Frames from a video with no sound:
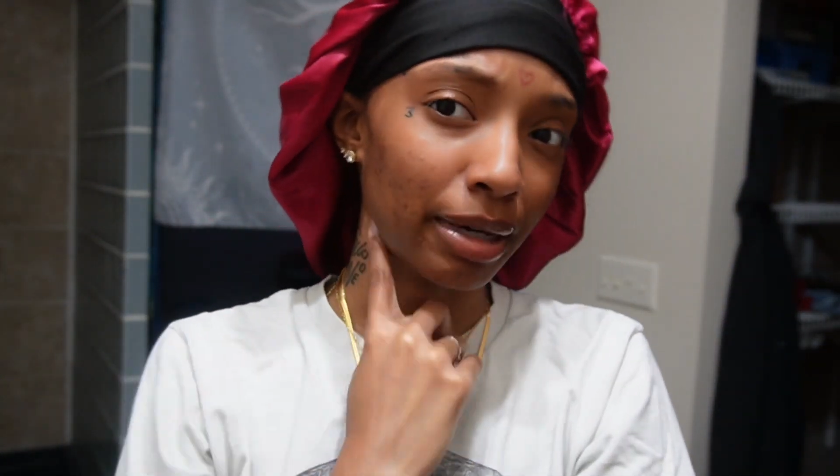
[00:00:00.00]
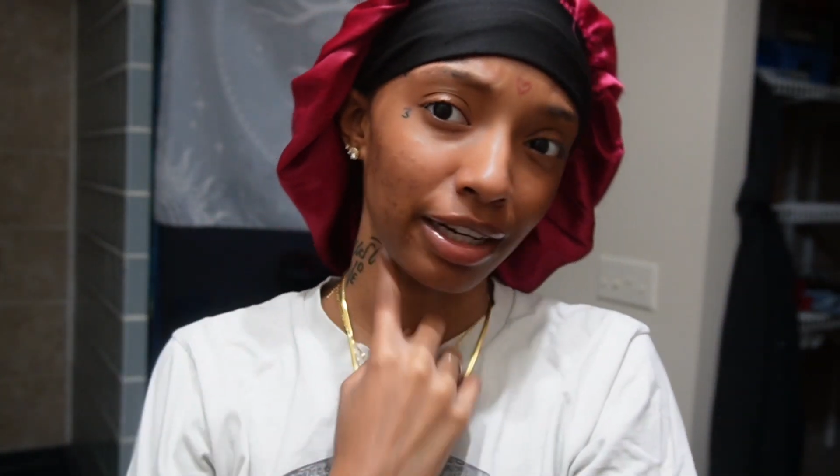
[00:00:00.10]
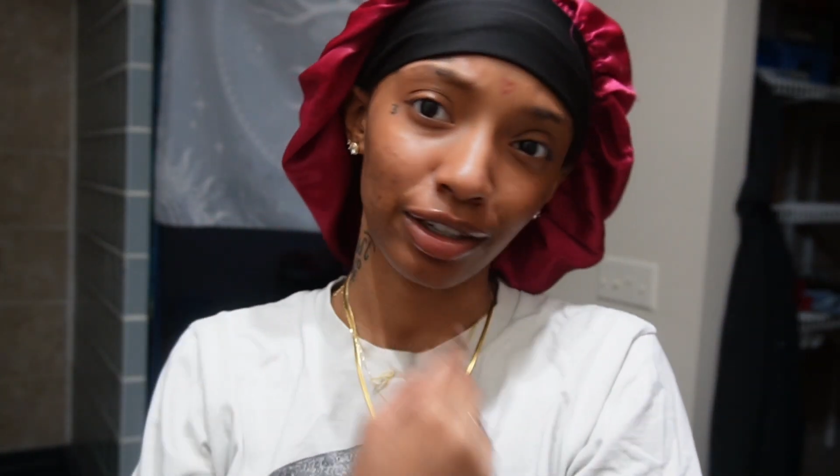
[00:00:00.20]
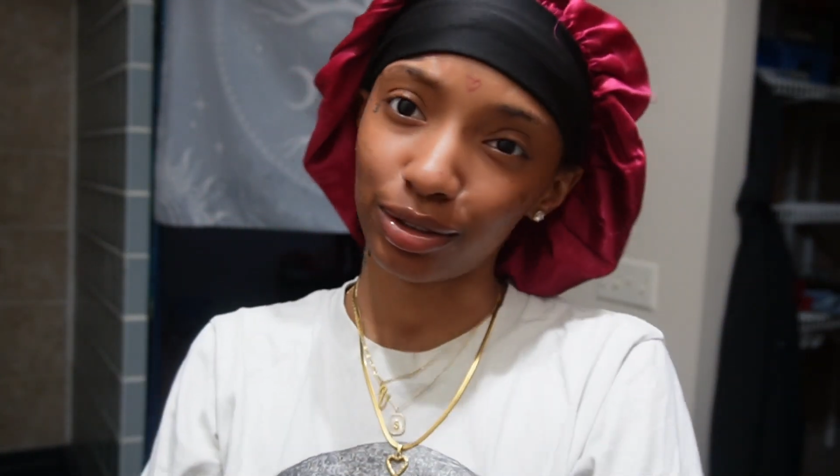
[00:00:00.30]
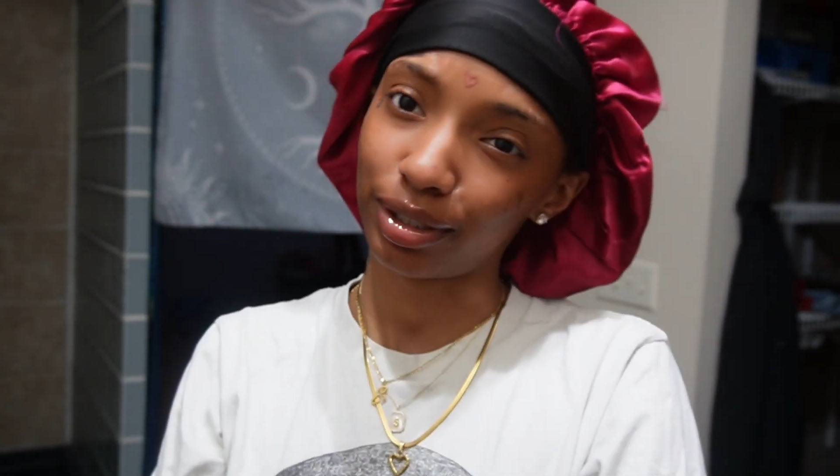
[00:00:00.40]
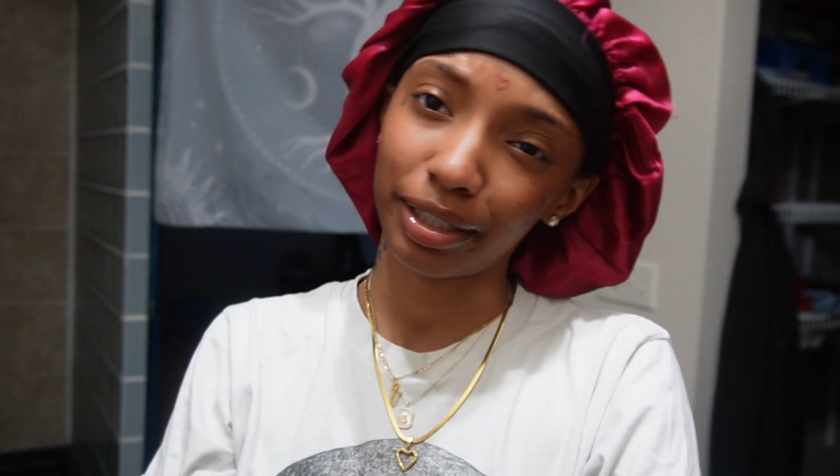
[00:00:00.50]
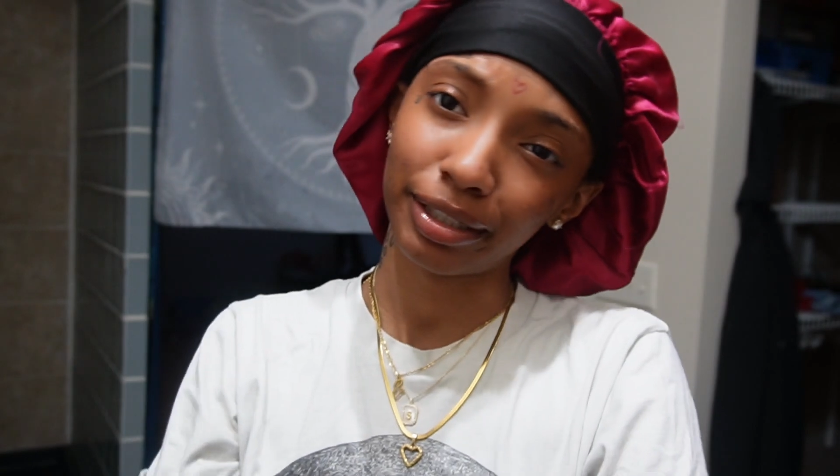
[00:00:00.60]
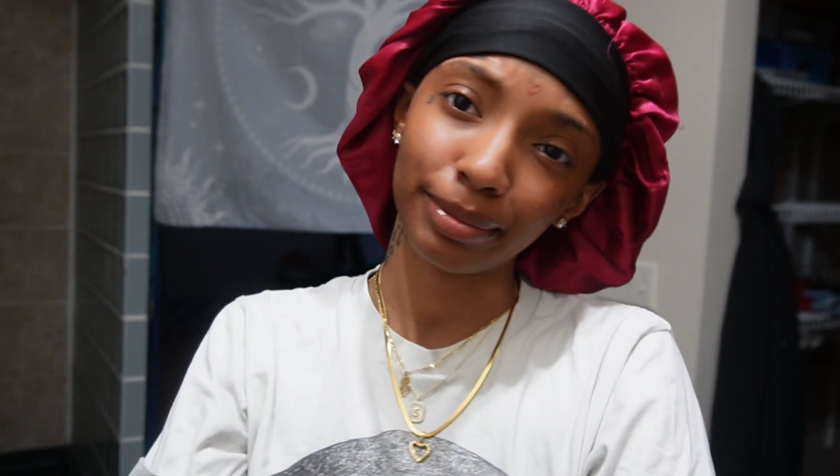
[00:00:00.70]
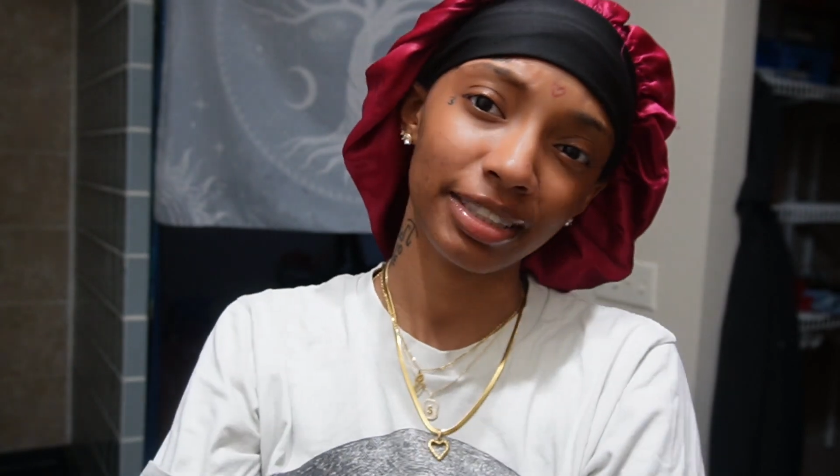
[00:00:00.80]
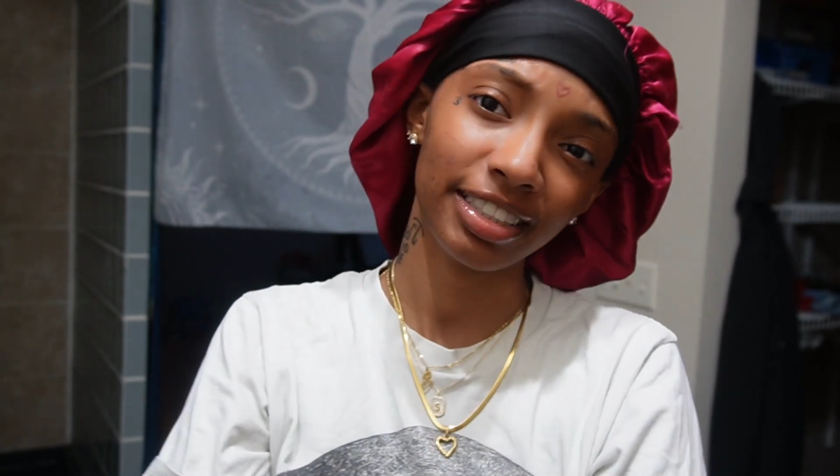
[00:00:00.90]
natural hair
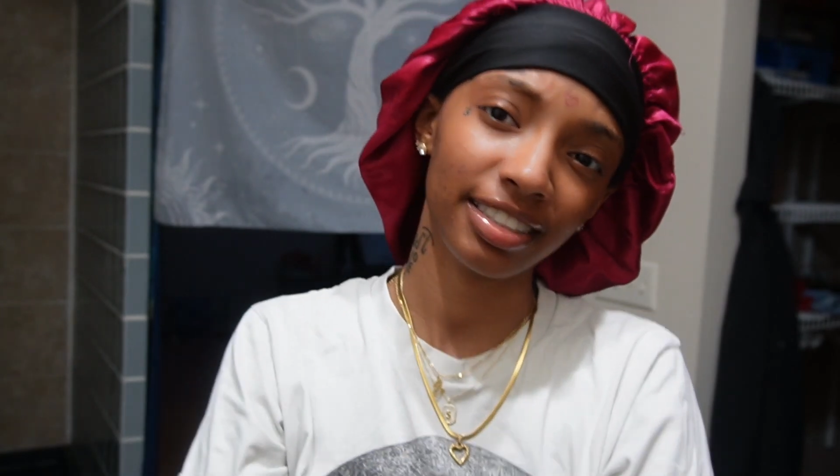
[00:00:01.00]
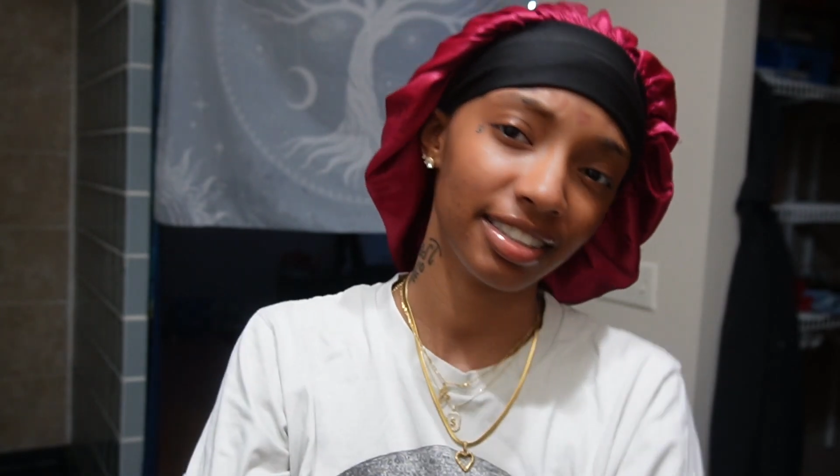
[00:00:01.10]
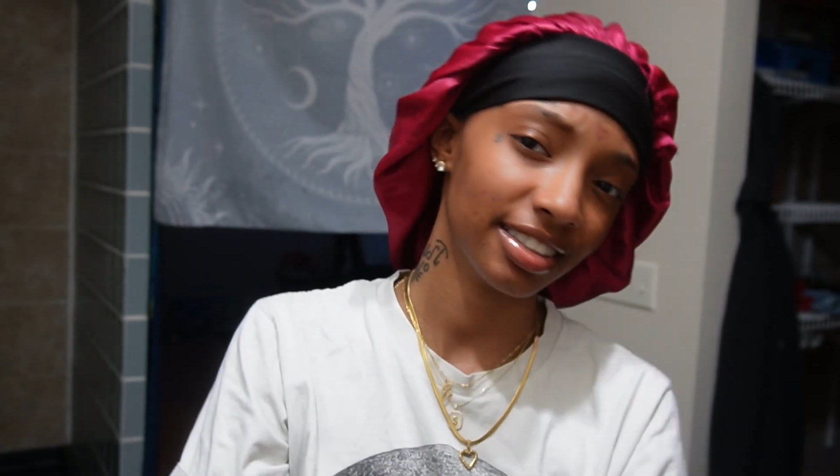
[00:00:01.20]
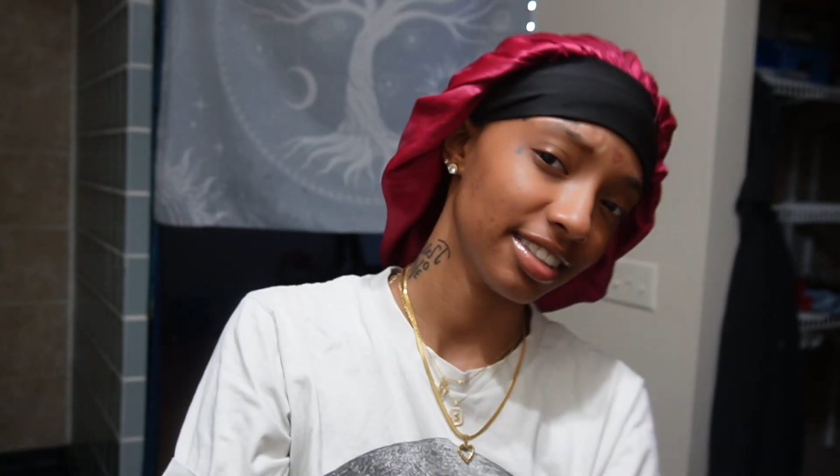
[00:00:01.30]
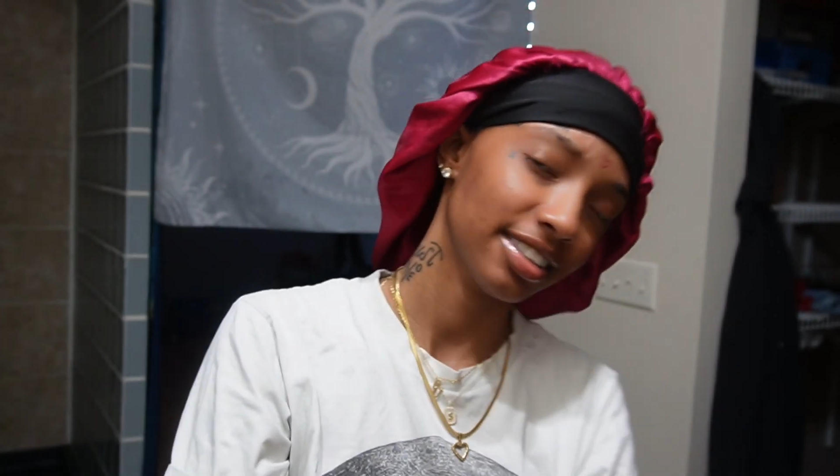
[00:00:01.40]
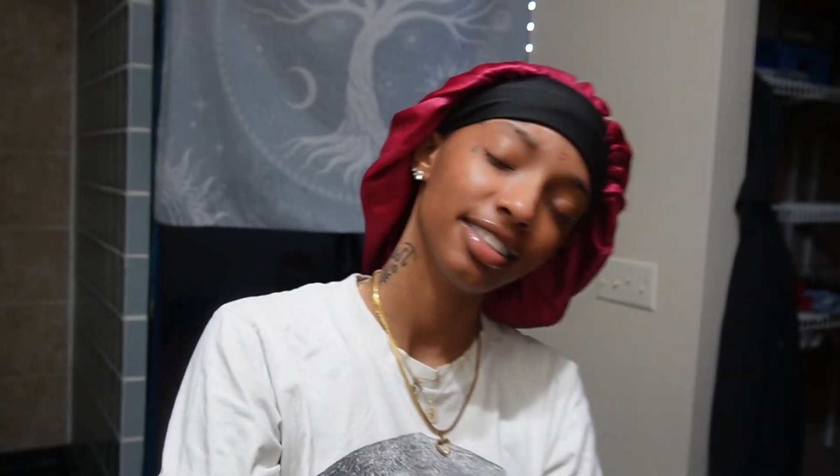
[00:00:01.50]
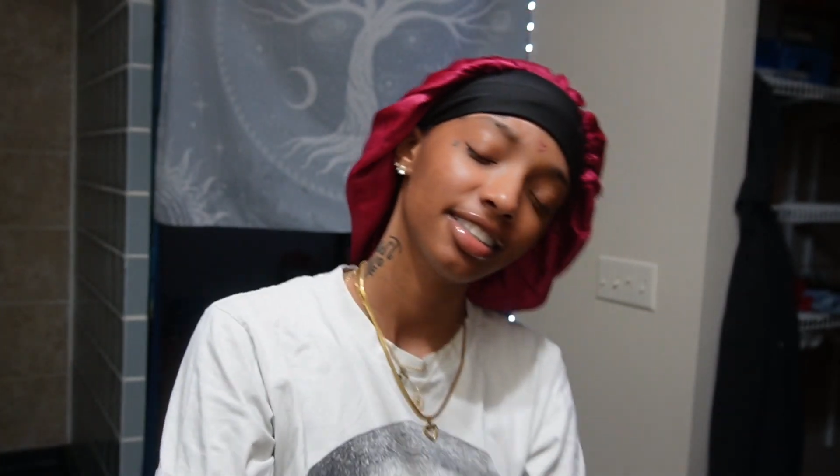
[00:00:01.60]
because